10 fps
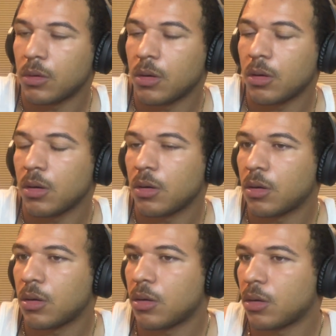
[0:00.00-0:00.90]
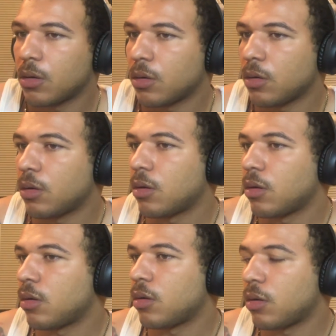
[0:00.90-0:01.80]

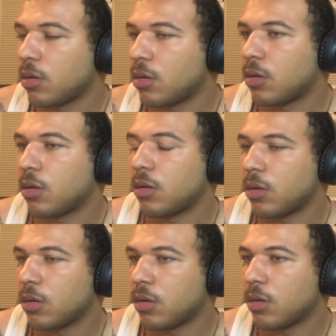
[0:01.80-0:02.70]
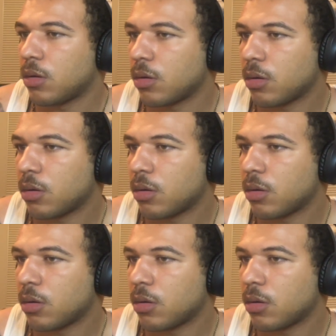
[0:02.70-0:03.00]
This person isn't speaking.